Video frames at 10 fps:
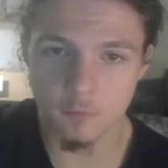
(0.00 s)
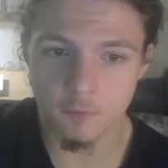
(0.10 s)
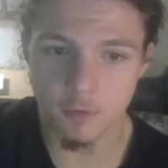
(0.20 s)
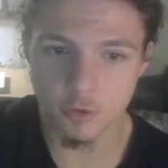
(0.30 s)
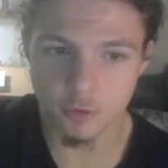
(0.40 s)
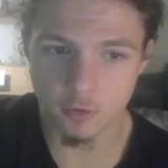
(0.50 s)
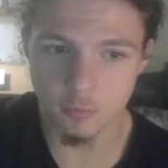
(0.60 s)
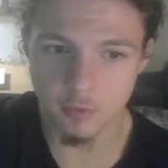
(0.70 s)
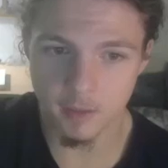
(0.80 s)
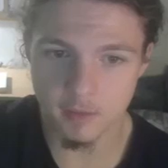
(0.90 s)
functional
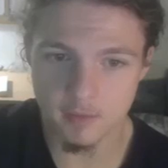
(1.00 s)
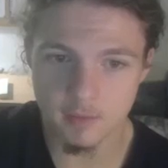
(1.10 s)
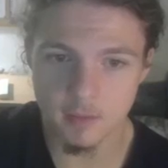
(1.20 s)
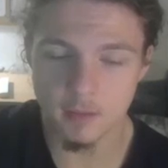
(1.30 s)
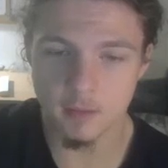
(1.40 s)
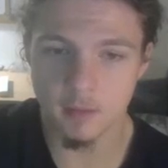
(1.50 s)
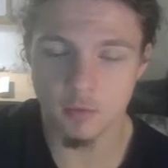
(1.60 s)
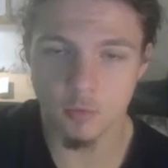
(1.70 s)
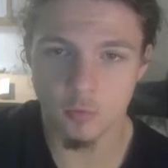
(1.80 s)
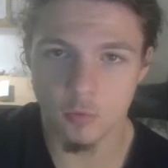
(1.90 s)
plants and they
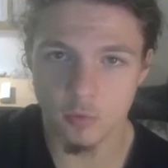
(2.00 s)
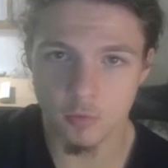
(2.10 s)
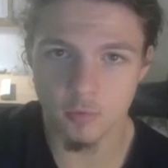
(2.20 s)
no longer